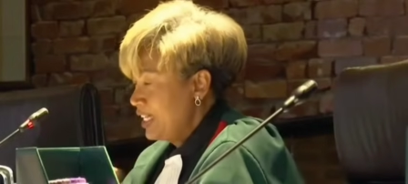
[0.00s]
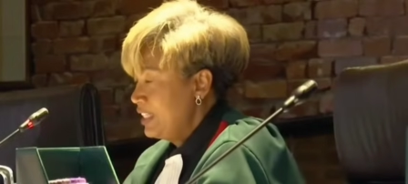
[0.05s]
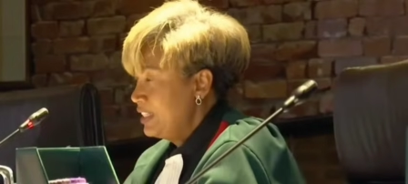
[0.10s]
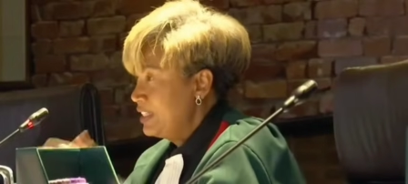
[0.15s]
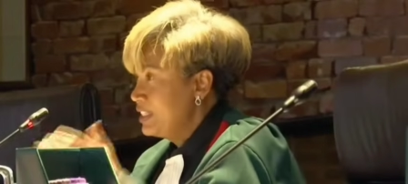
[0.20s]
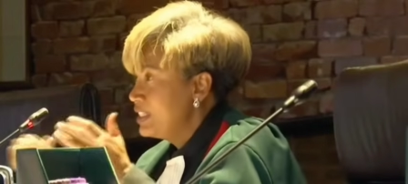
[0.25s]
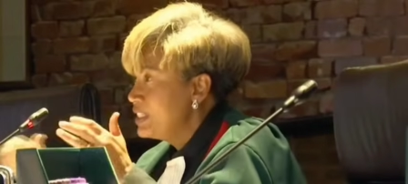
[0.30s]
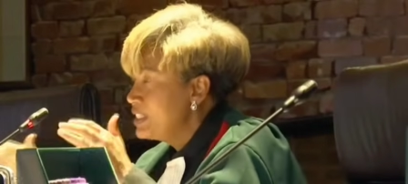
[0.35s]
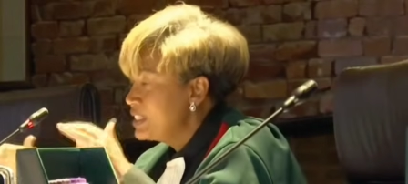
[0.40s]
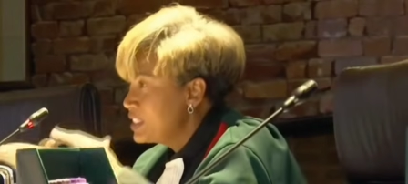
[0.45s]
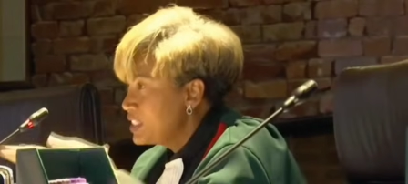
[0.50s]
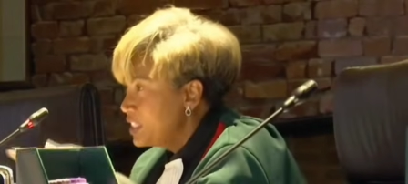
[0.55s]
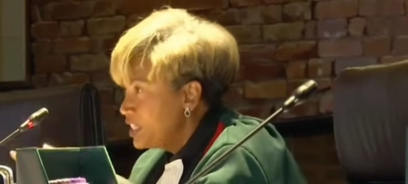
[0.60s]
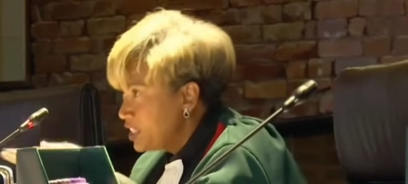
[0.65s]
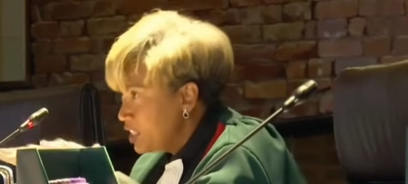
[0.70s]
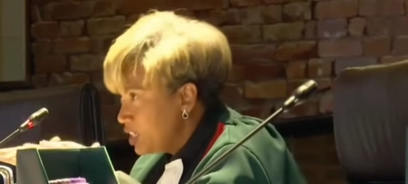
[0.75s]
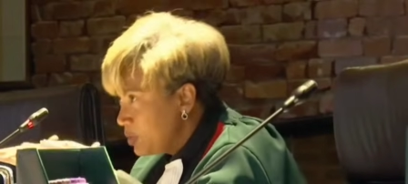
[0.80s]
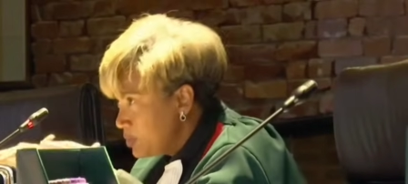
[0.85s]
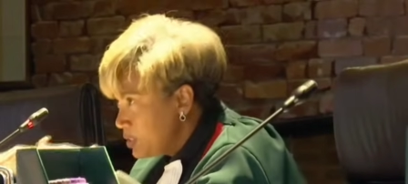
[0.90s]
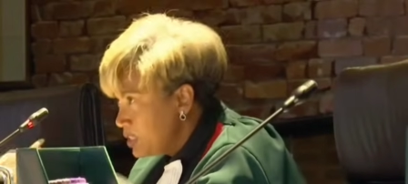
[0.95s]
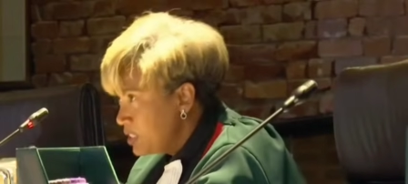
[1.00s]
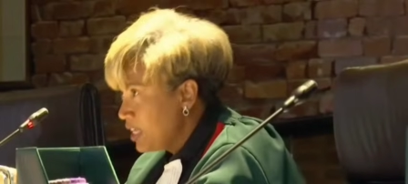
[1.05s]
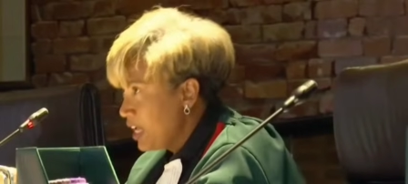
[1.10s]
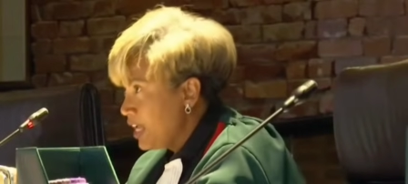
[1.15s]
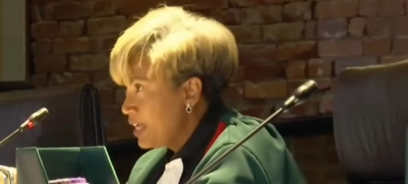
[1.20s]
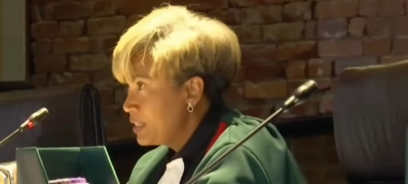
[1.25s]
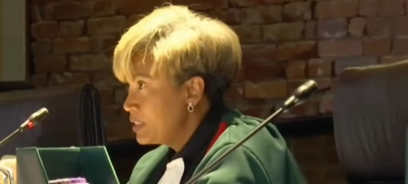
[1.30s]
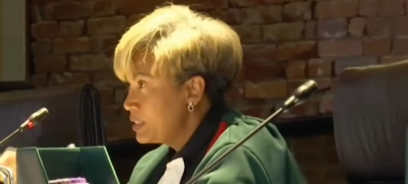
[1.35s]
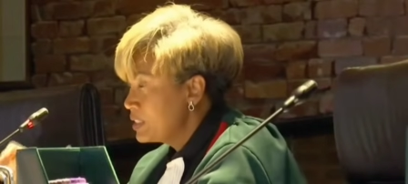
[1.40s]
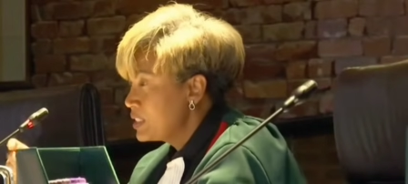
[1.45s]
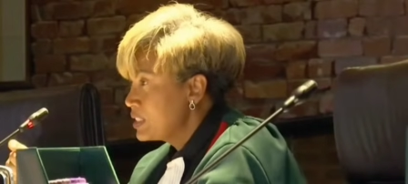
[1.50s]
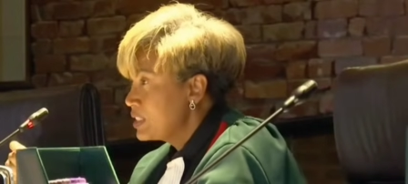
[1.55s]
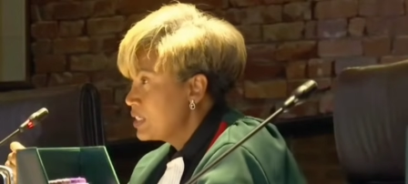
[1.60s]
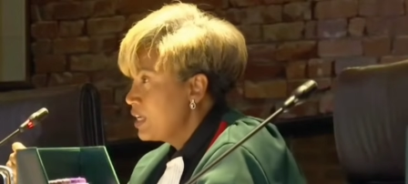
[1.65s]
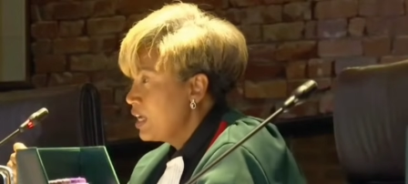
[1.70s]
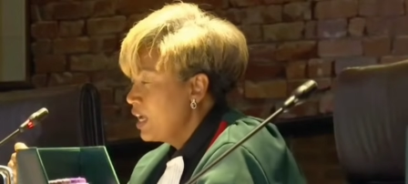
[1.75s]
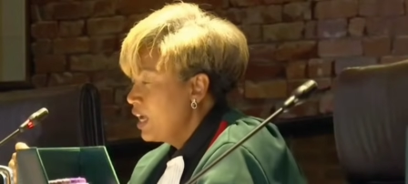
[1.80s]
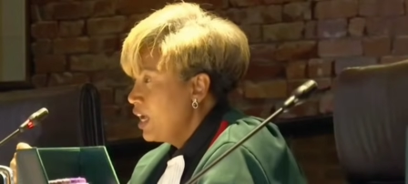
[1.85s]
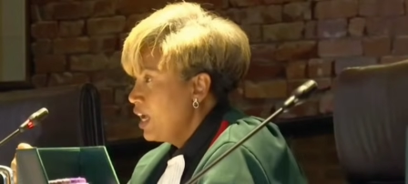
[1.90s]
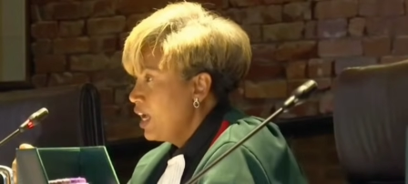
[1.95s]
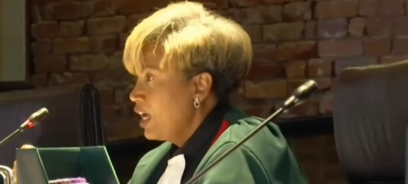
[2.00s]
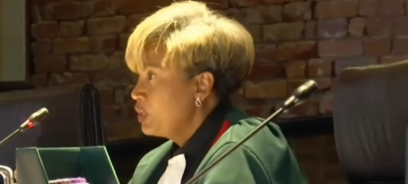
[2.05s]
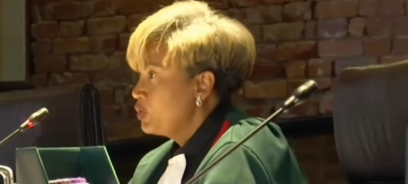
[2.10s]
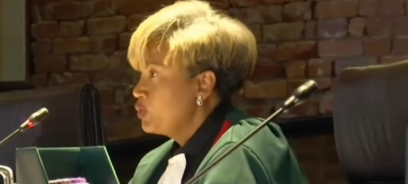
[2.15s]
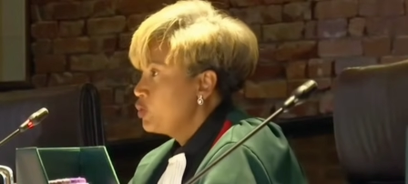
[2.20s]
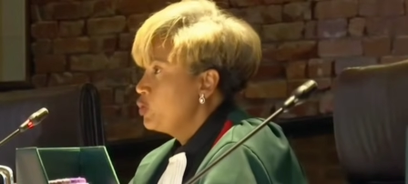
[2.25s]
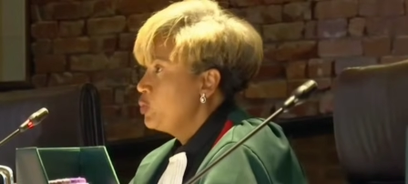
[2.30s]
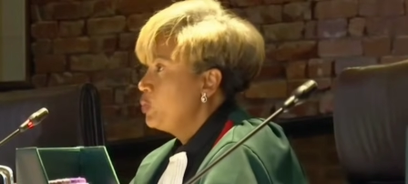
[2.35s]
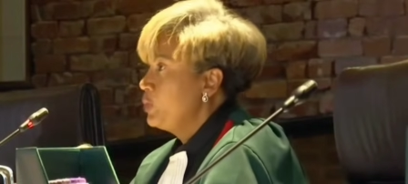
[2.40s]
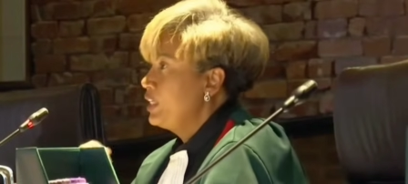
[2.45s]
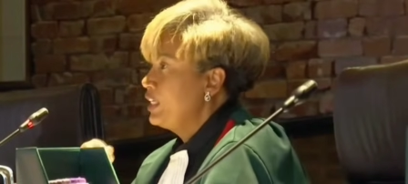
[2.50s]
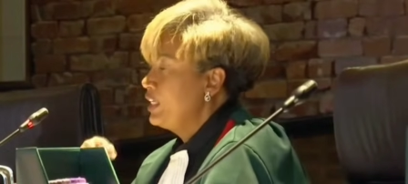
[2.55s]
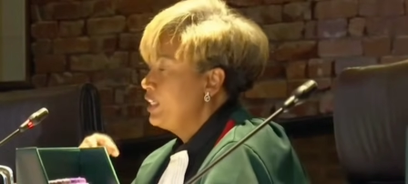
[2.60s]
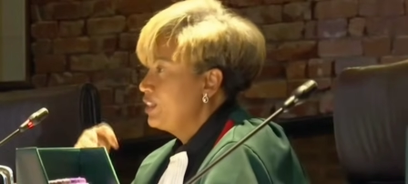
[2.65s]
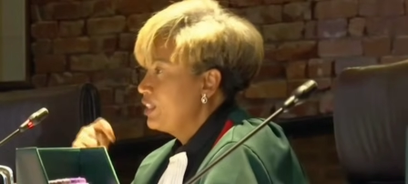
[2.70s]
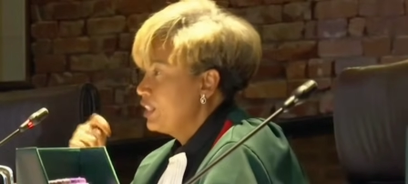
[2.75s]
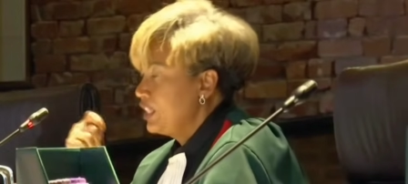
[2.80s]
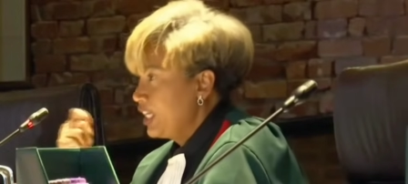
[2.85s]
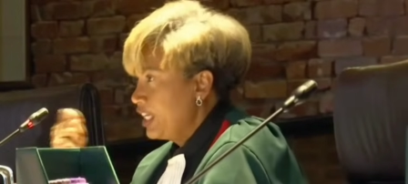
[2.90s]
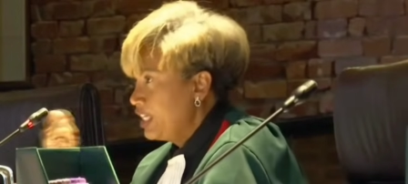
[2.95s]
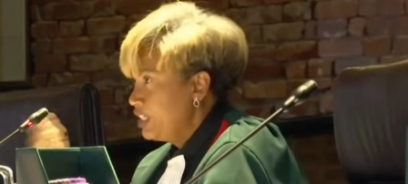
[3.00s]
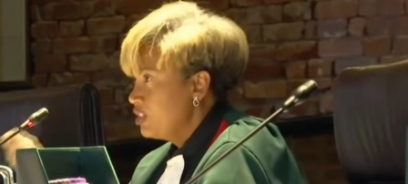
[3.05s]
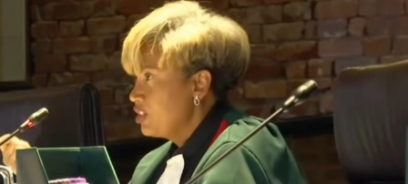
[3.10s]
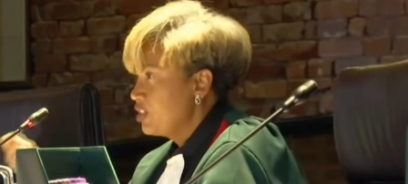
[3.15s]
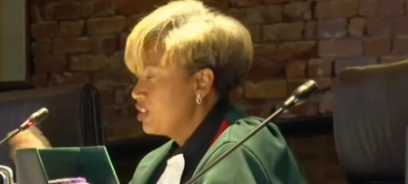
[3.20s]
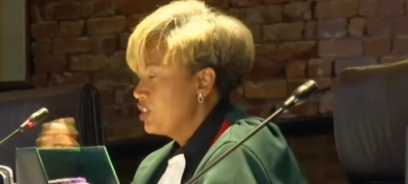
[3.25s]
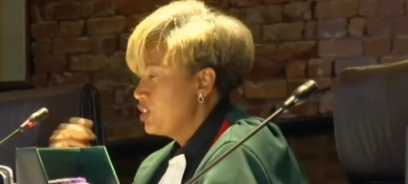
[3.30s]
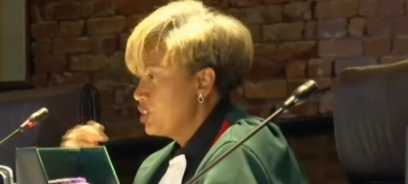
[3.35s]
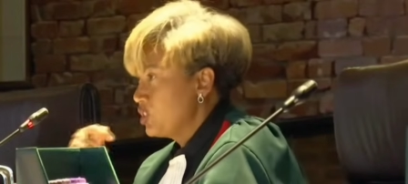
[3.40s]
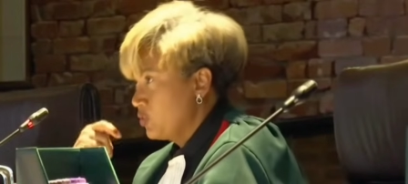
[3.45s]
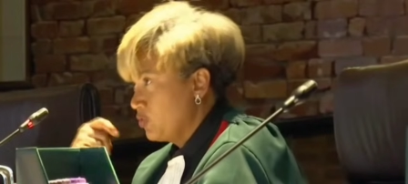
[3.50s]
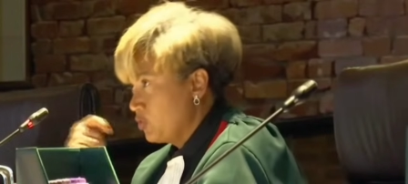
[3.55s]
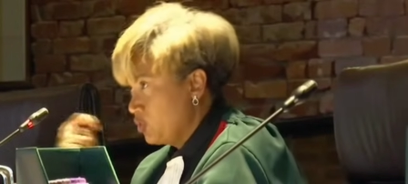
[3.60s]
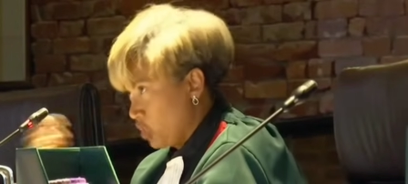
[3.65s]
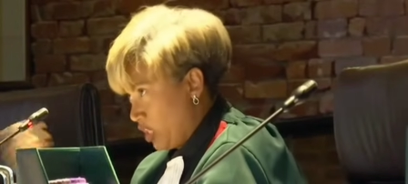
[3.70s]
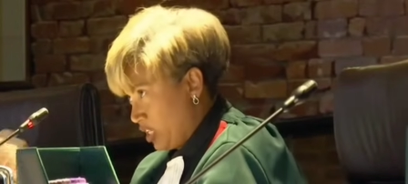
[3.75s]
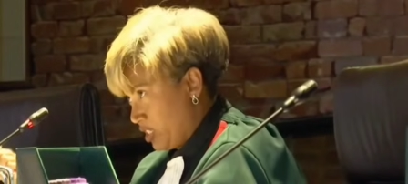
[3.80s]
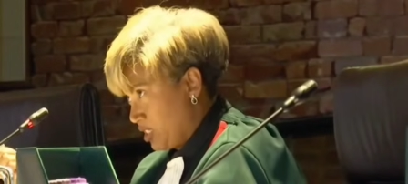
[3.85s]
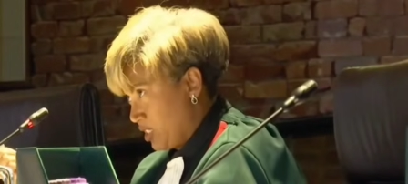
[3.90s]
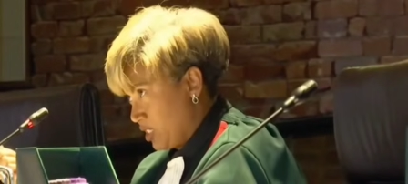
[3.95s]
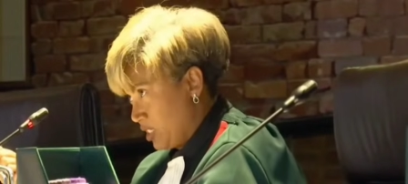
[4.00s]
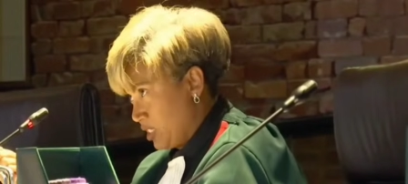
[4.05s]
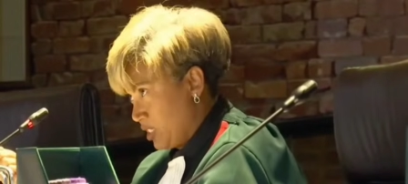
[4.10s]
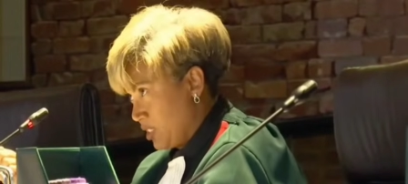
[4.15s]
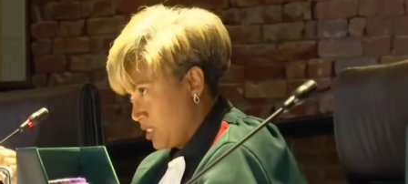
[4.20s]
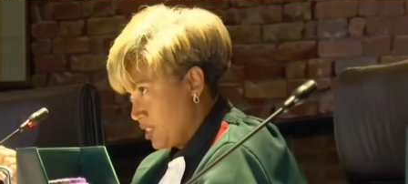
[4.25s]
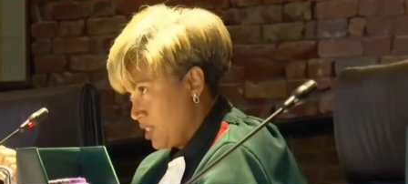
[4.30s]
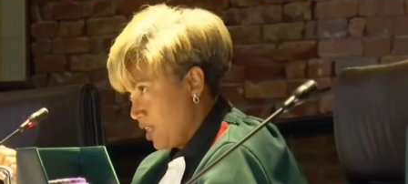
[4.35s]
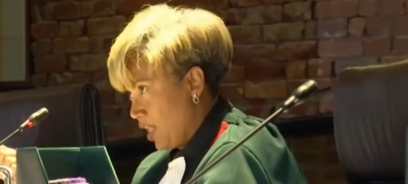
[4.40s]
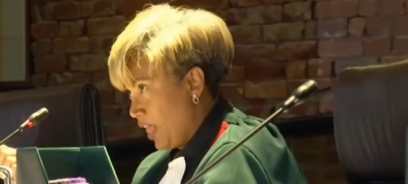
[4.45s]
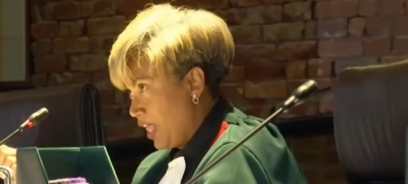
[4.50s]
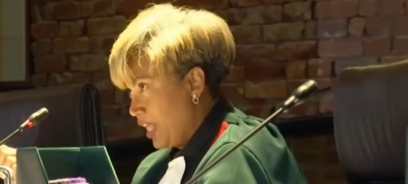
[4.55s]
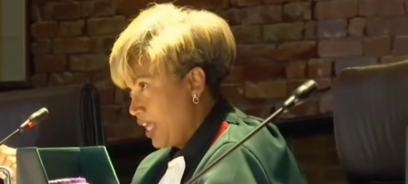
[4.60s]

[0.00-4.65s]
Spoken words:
in this circumstance, it would be in the interest of justice